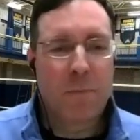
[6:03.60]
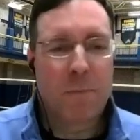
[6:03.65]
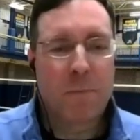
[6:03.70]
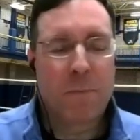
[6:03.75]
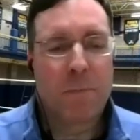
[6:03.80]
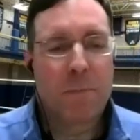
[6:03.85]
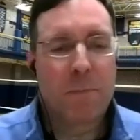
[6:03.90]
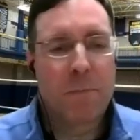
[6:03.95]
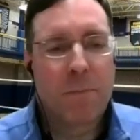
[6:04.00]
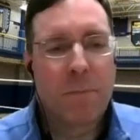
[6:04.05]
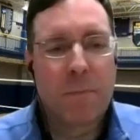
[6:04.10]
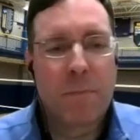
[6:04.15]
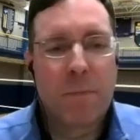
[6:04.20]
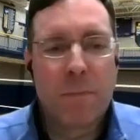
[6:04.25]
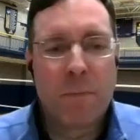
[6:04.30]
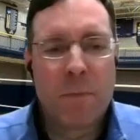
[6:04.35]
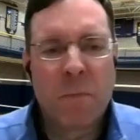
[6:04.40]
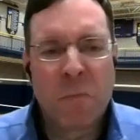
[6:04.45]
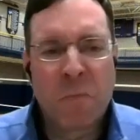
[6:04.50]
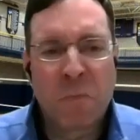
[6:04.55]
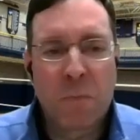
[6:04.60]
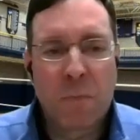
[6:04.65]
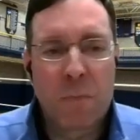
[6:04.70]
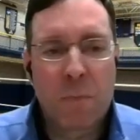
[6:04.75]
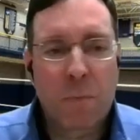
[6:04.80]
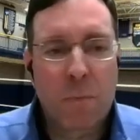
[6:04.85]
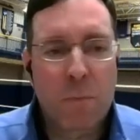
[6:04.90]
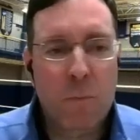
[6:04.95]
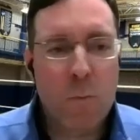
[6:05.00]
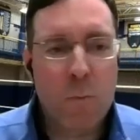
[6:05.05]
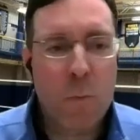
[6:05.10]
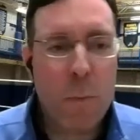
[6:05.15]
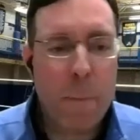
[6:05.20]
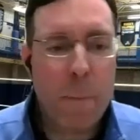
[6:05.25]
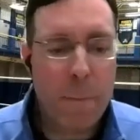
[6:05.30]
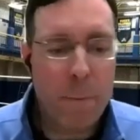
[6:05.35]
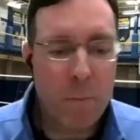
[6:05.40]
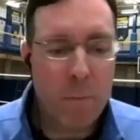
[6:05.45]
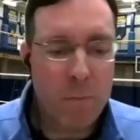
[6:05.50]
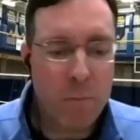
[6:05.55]

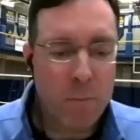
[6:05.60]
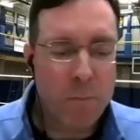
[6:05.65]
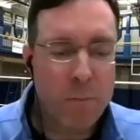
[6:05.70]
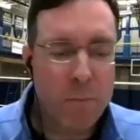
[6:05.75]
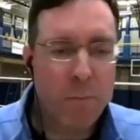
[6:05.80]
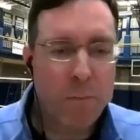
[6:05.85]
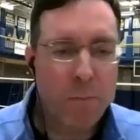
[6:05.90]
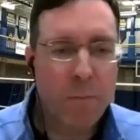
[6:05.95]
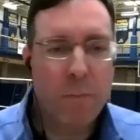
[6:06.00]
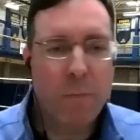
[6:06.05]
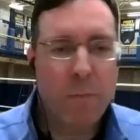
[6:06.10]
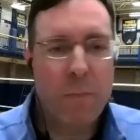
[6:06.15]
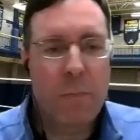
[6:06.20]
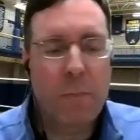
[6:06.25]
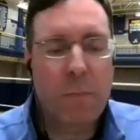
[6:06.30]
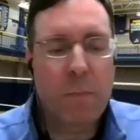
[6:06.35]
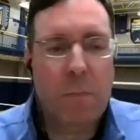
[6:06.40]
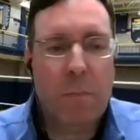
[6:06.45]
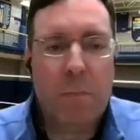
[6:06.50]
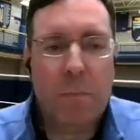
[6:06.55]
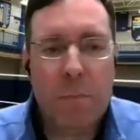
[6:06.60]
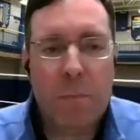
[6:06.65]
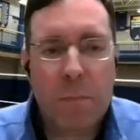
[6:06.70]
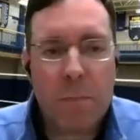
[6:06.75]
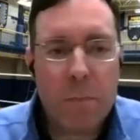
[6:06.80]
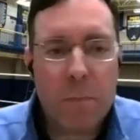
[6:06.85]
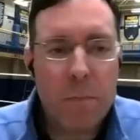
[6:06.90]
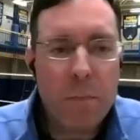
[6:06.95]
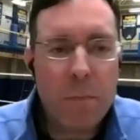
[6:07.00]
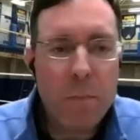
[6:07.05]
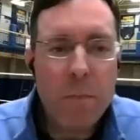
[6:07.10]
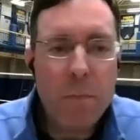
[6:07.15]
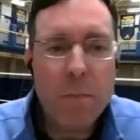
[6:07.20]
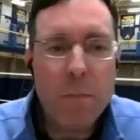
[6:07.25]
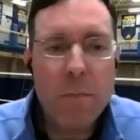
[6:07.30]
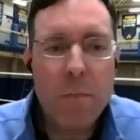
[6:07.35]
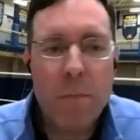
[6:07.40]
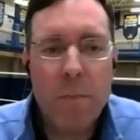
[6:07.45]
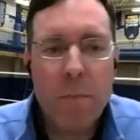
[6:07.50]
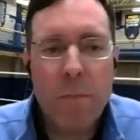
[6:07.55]

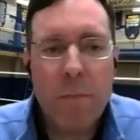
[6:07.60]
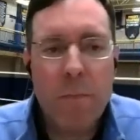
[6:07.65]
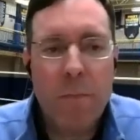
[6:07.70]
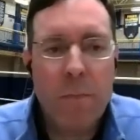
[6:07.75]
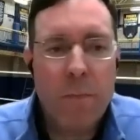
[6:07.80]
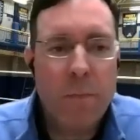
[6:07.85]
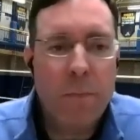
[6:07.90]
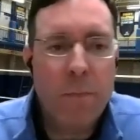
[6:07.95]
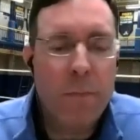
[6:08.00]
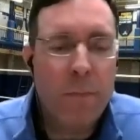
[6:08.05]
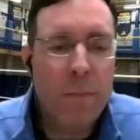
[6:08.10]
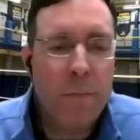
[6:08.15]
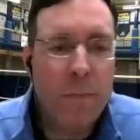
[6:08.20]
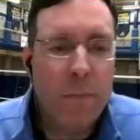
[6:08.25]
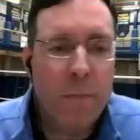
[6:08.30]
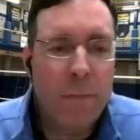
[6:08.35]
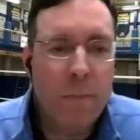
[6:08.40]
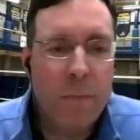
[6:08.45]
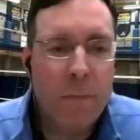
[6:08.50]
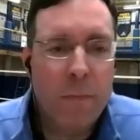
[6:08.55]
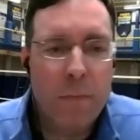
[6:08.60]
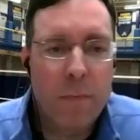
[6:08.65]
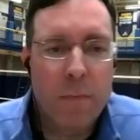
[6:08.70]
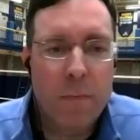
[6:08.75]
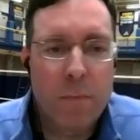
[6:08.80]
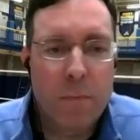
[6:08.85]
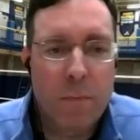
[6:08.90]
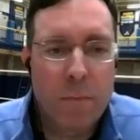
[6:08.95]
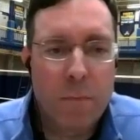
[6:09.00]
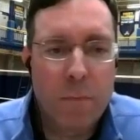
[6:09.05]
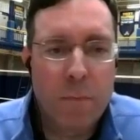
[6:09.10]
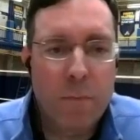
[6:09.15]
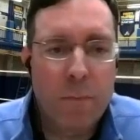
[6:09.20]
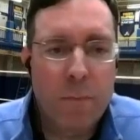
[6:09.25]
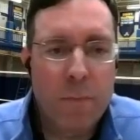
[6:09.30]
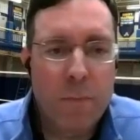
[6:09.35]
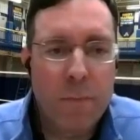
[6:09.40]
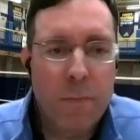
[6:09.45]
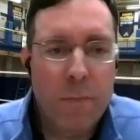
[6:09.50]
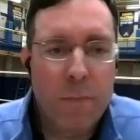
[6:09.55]

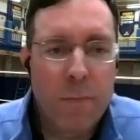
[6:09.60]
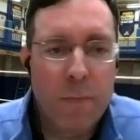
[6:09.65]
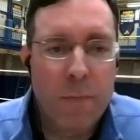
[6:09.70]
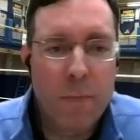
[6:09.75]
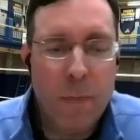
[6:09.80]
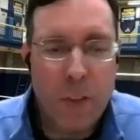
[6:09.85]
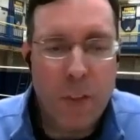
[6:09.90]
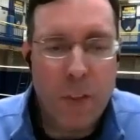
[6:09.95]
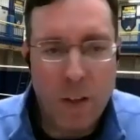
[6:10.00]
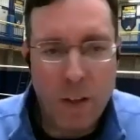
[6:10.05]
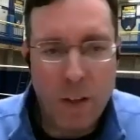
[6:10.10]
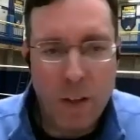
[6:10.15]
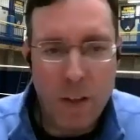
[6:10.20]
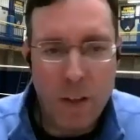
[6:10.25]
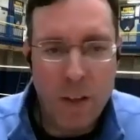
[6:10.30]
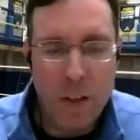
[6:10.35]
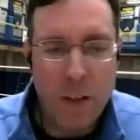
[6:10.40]
(silent)